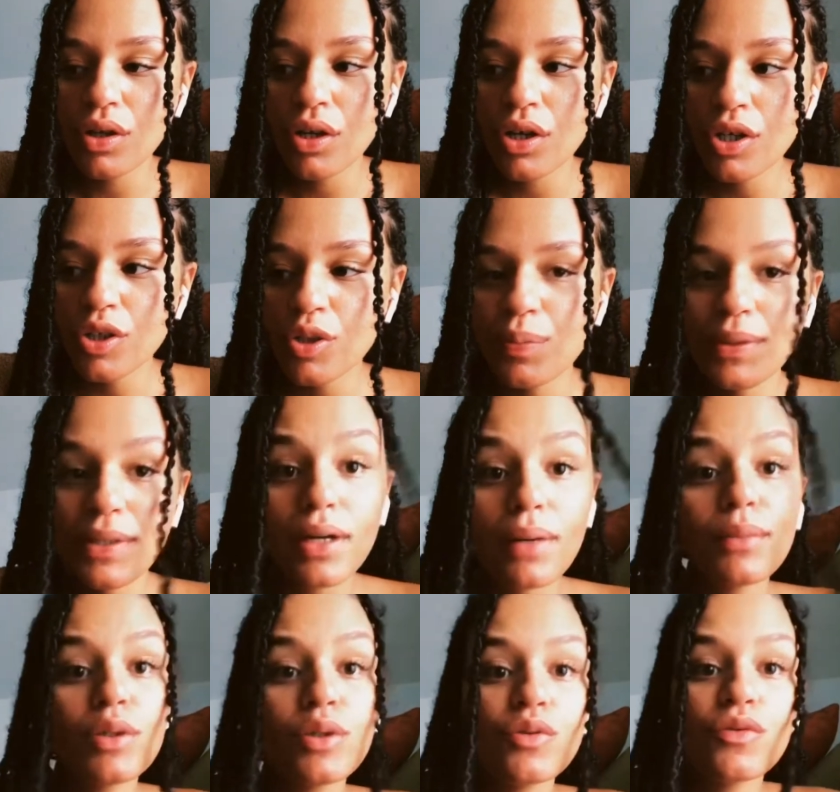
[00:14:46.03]
you become
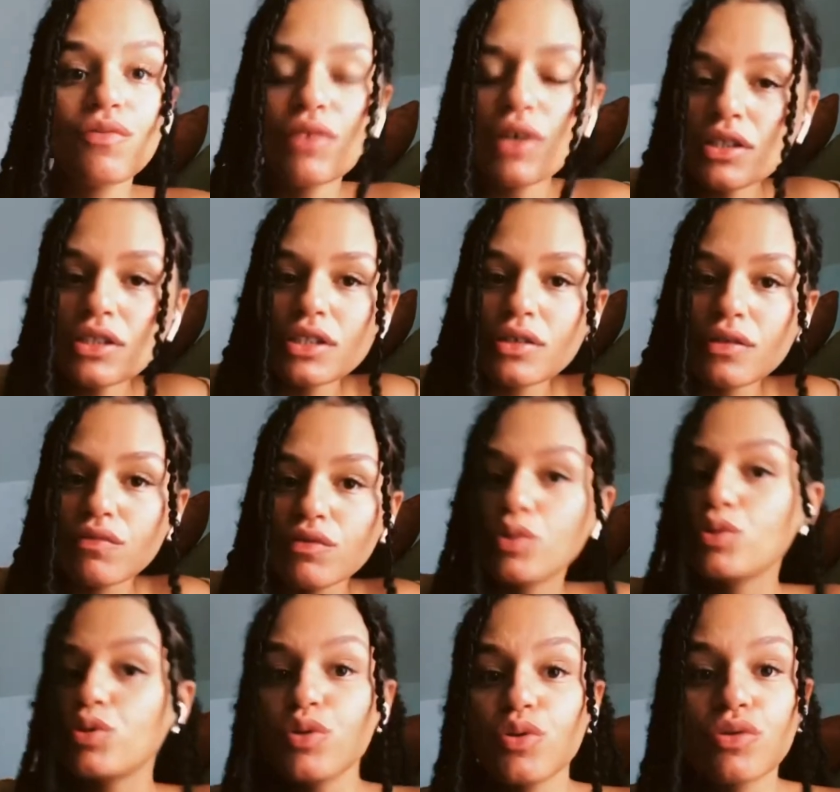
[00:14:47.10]
a new version of you
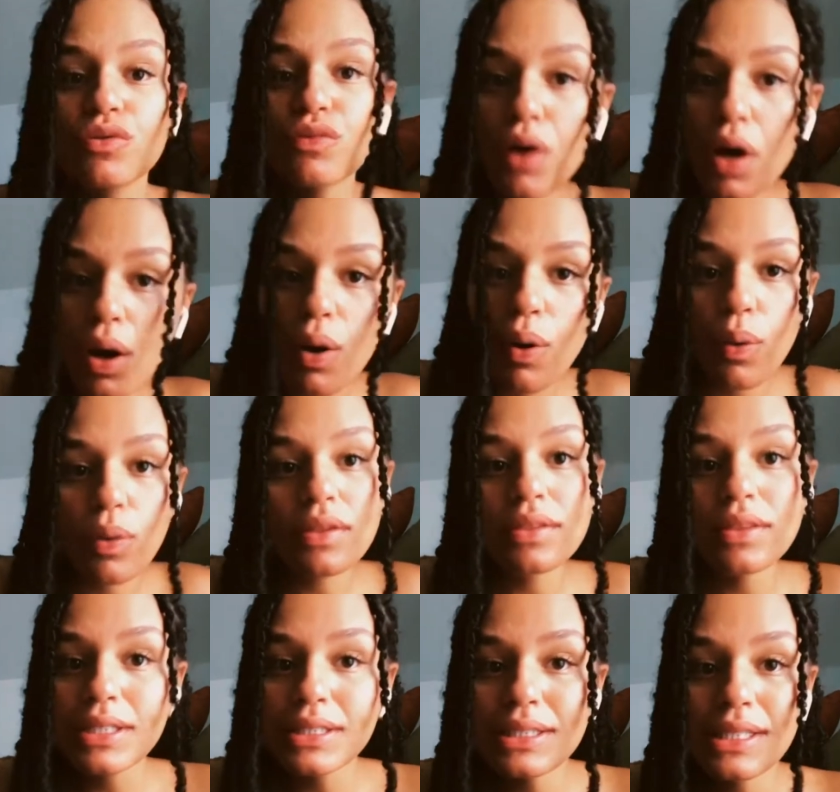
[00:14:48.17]
you grow
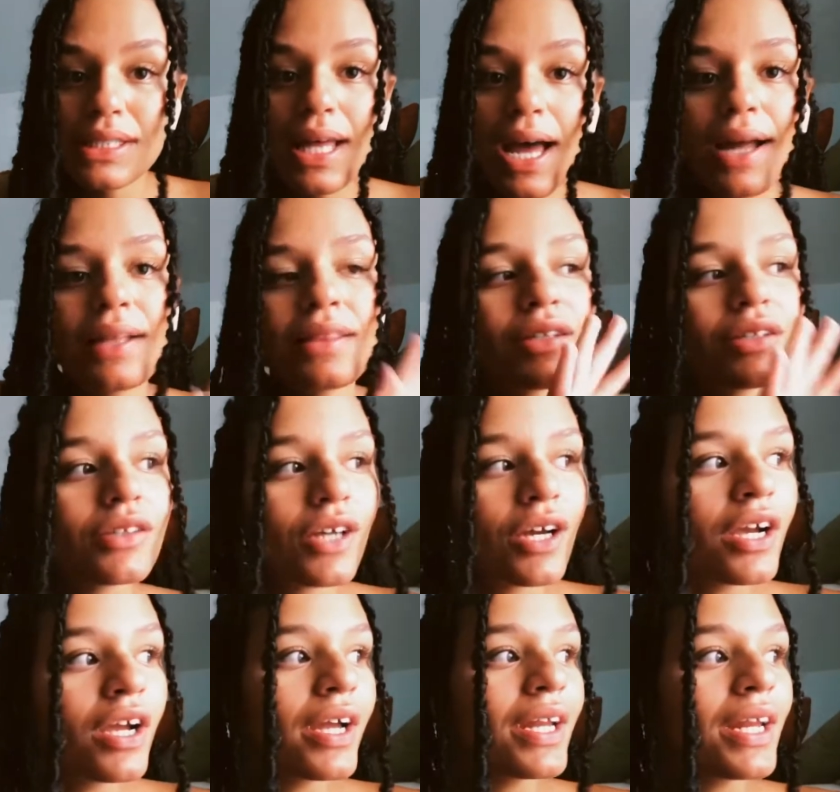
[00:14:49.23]
this that and the
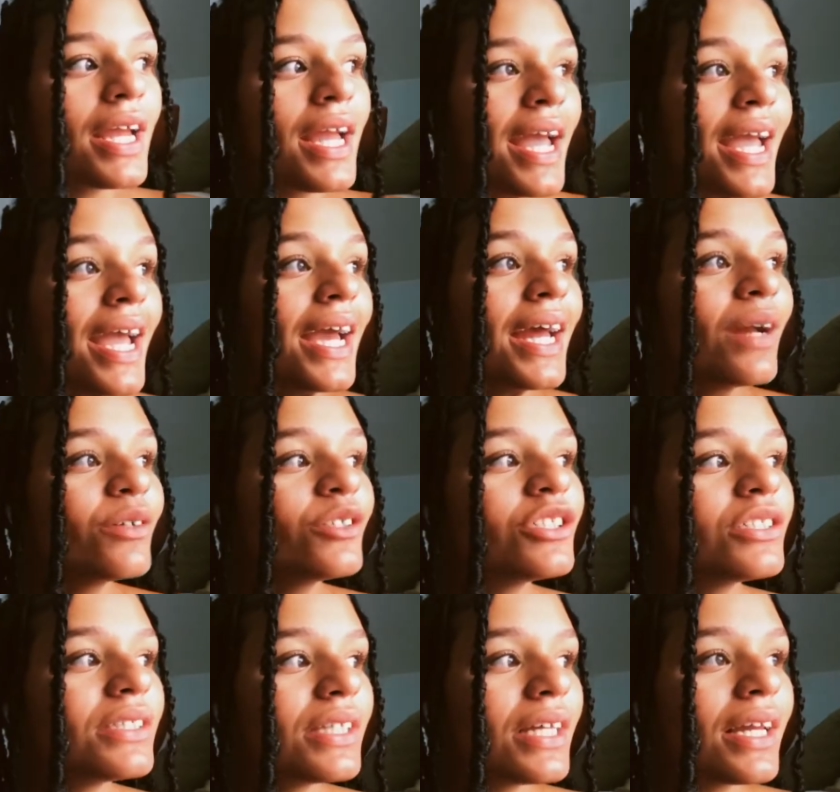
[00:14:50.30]
third and i was
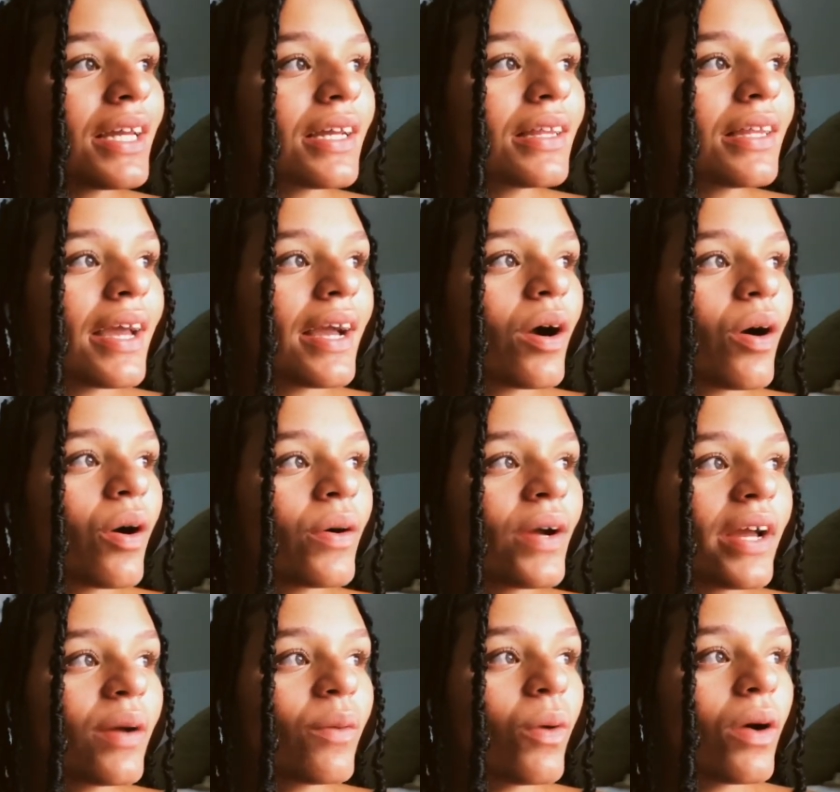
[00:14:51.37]
just thinking like
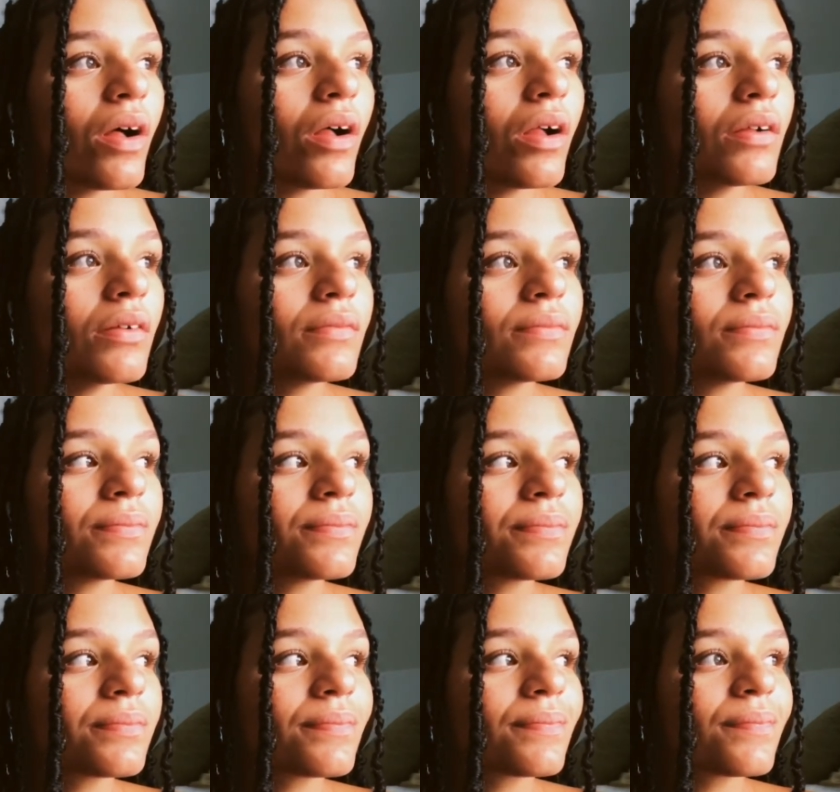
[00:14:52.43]
okay well
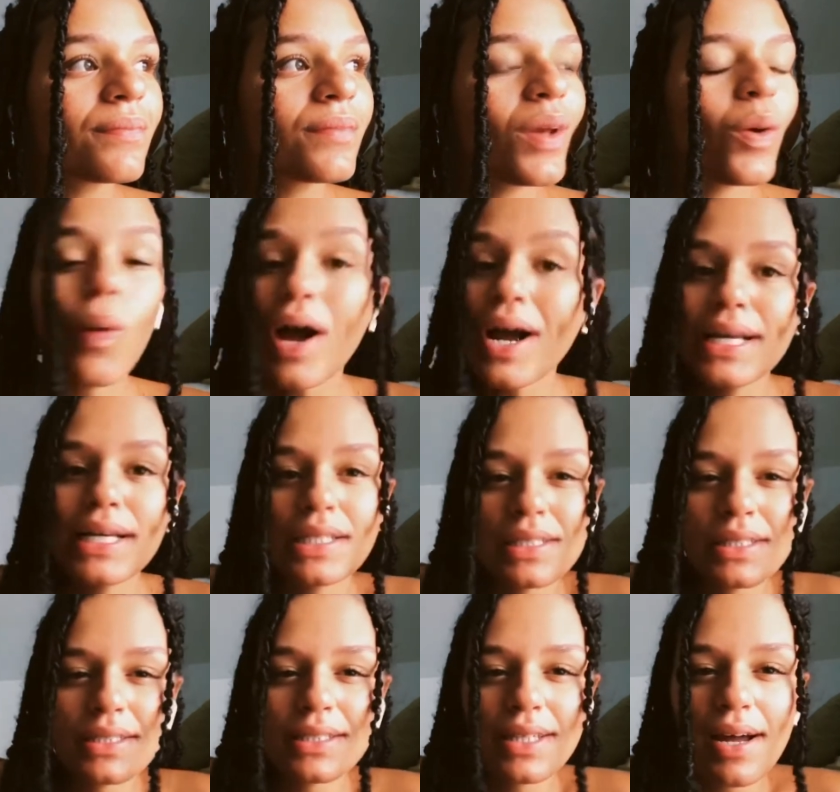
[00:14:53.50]
why
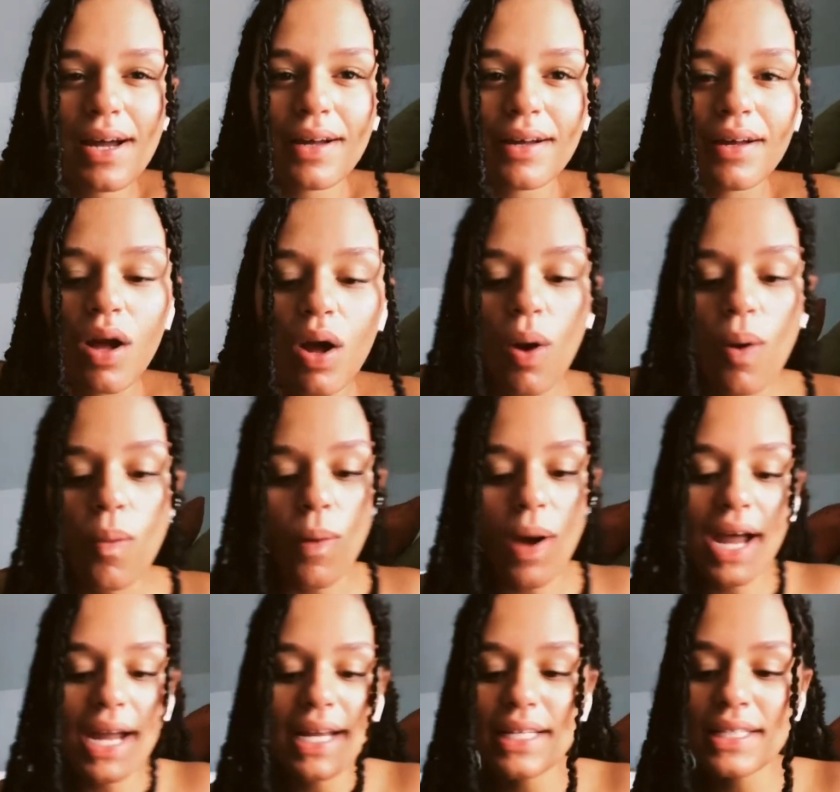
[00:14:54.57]
is that
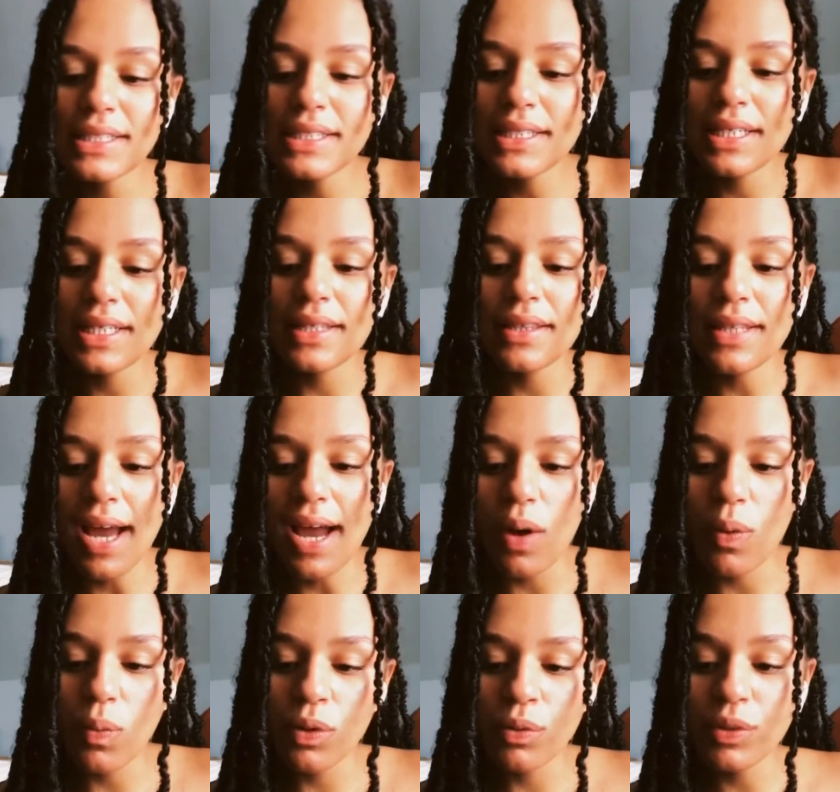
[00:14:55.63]
why is it
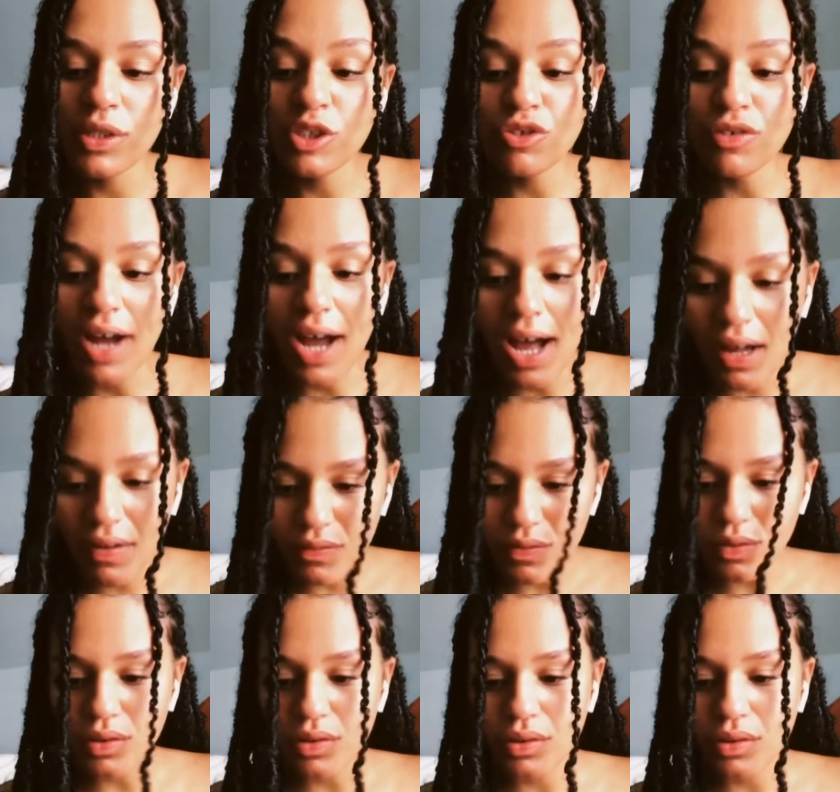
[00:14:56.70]
that when we travel